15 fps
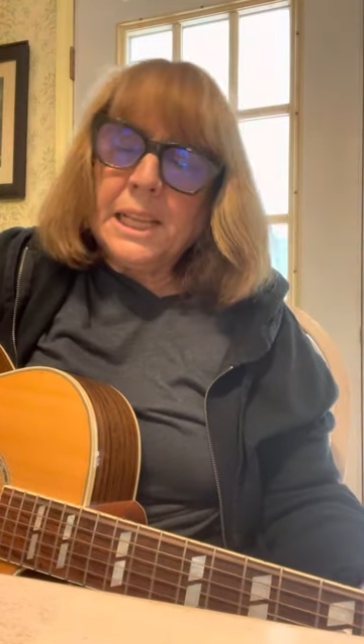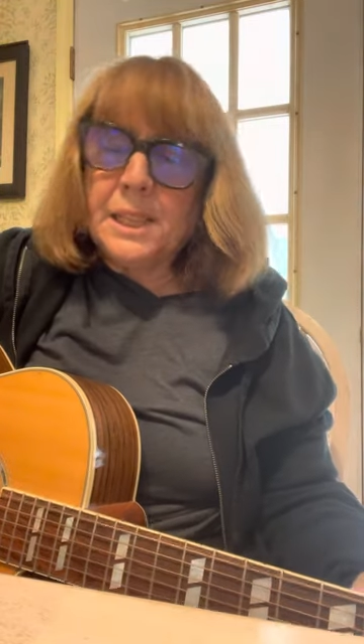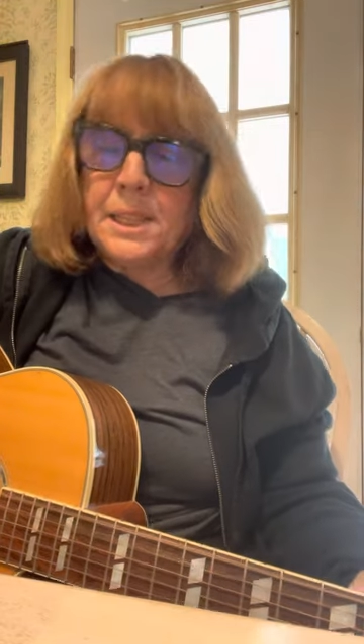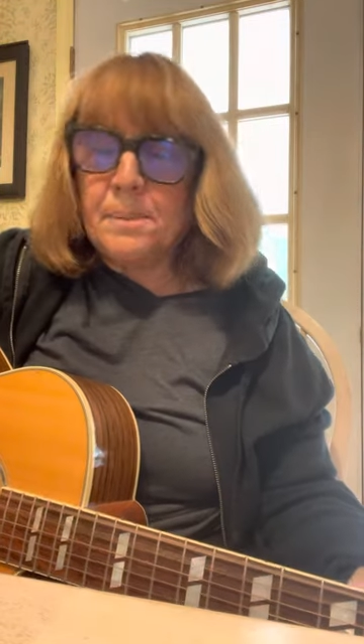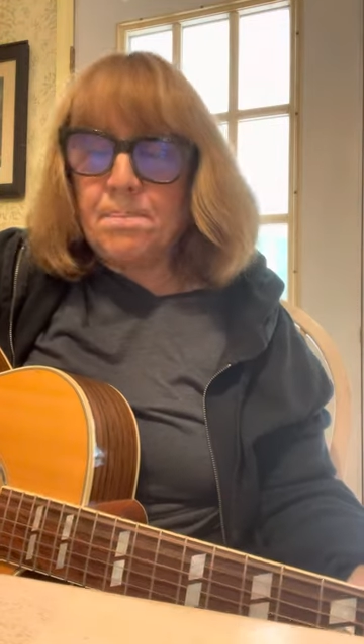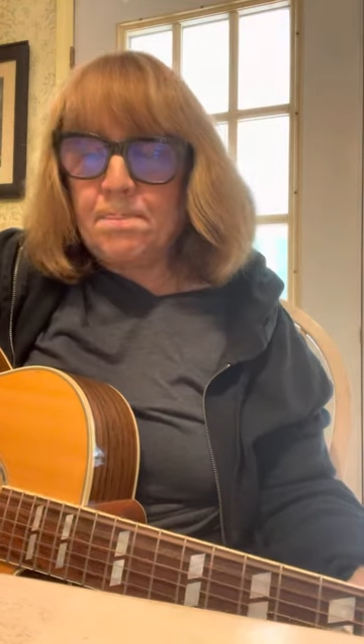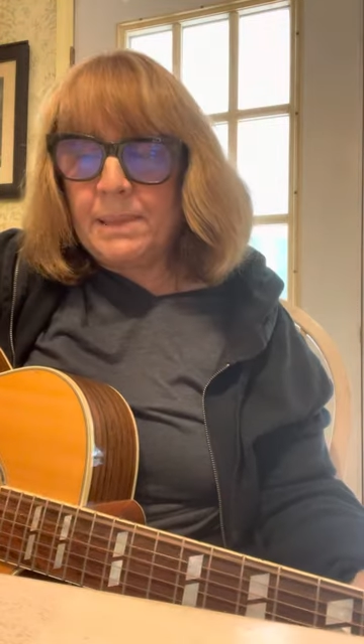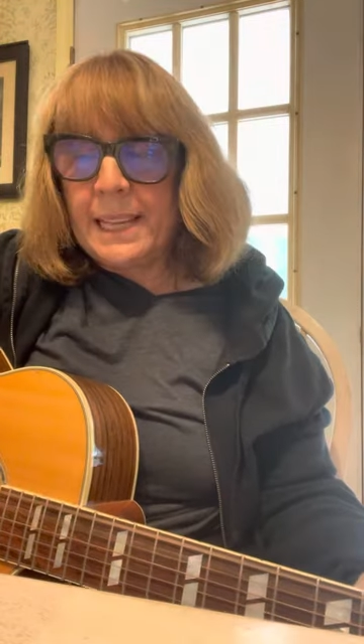
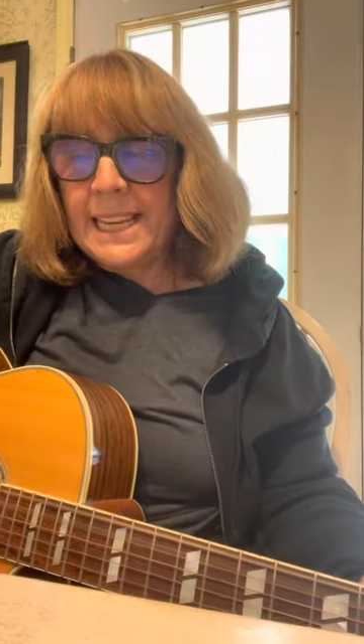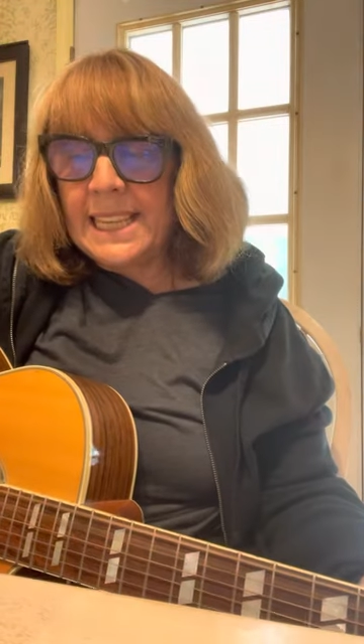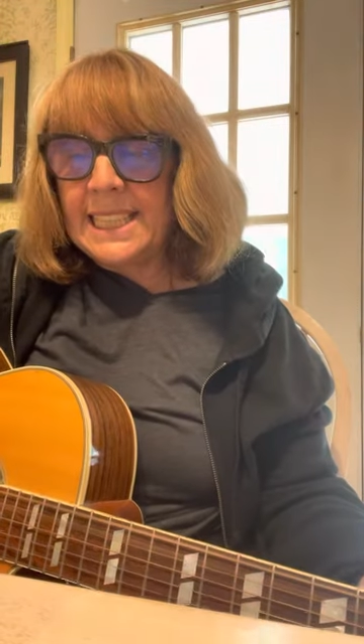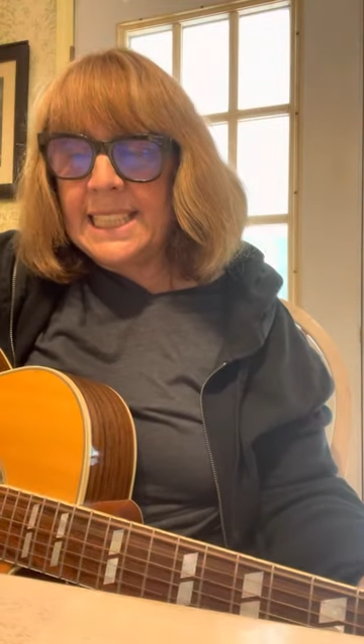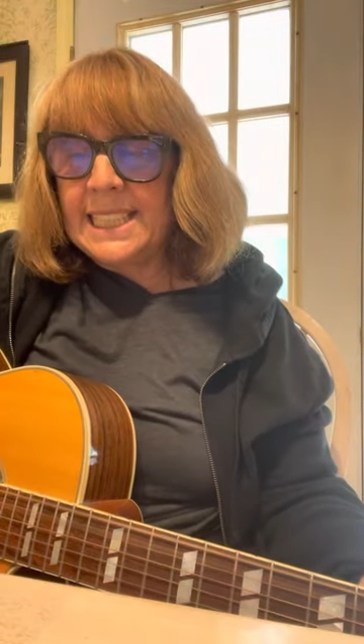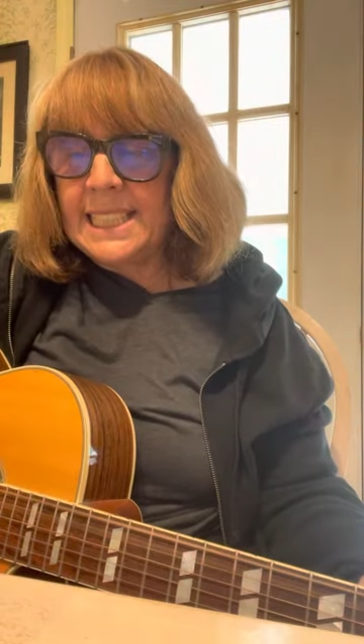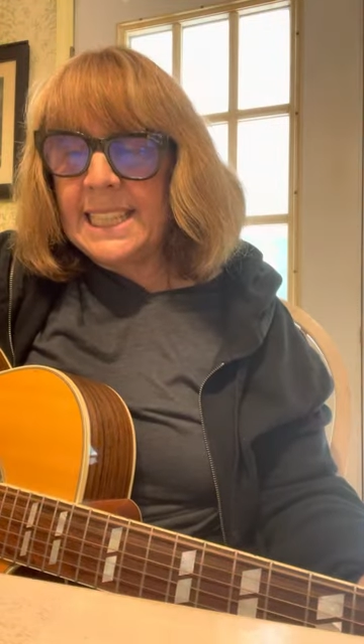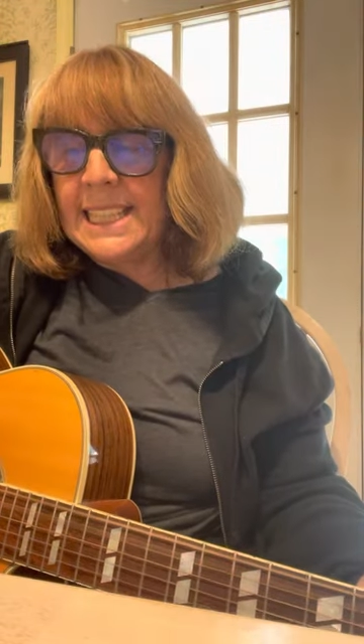The
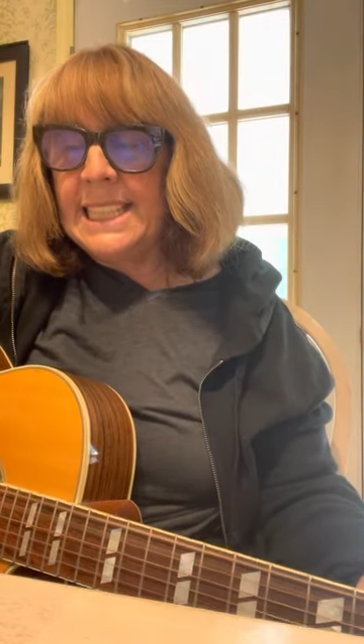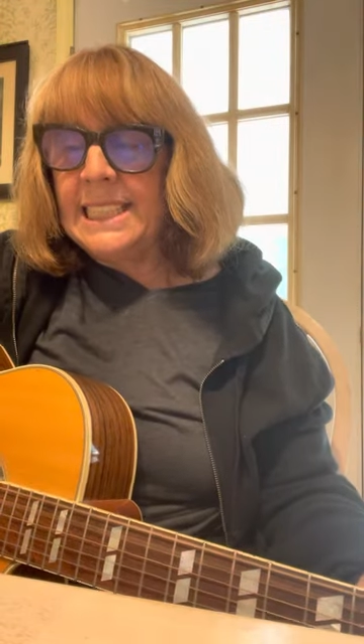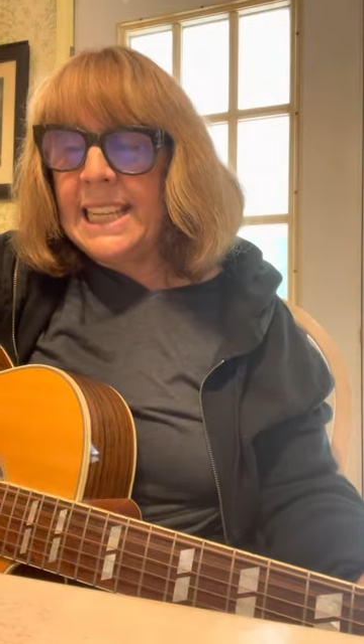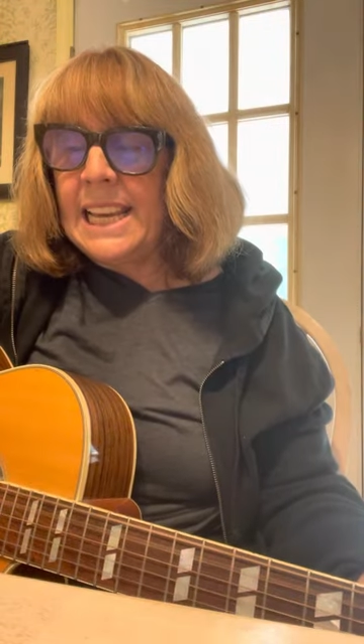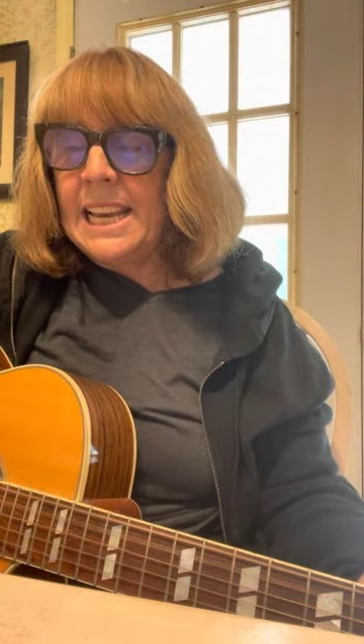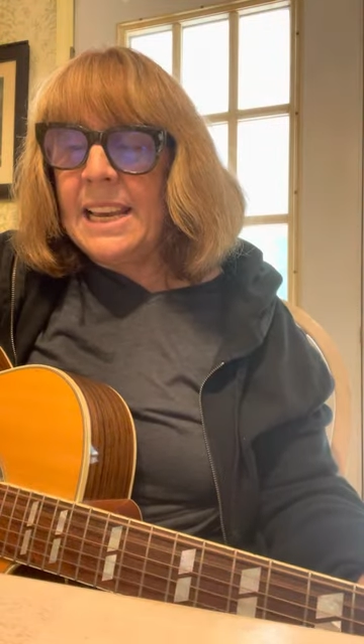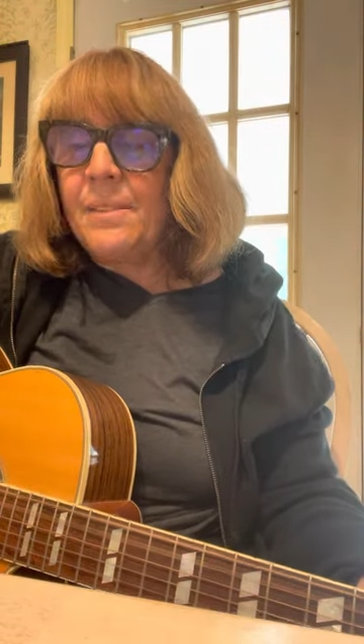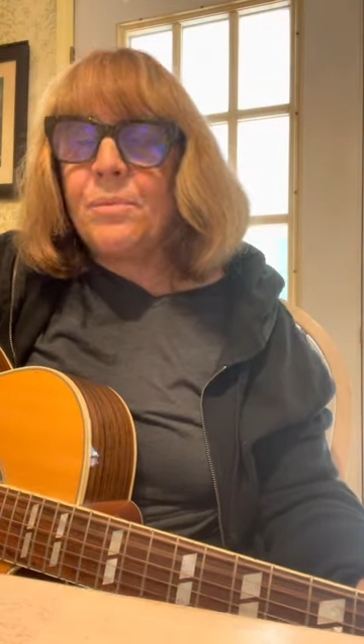place they
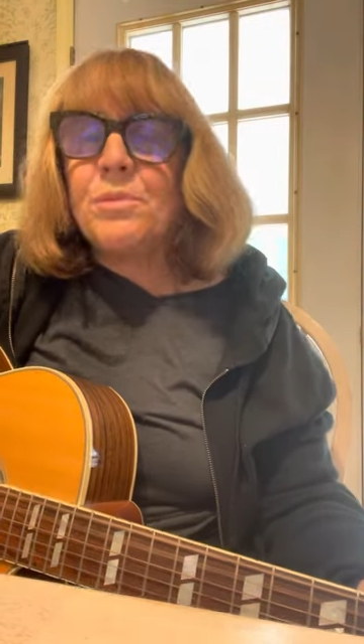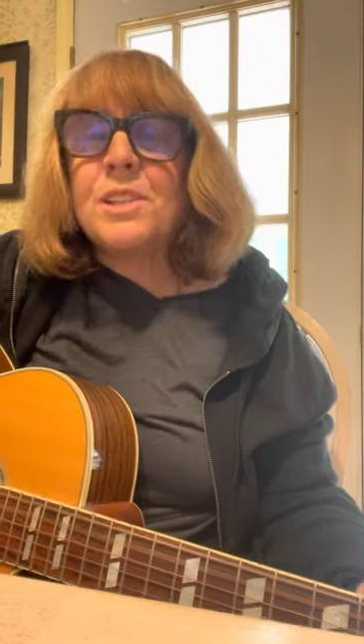left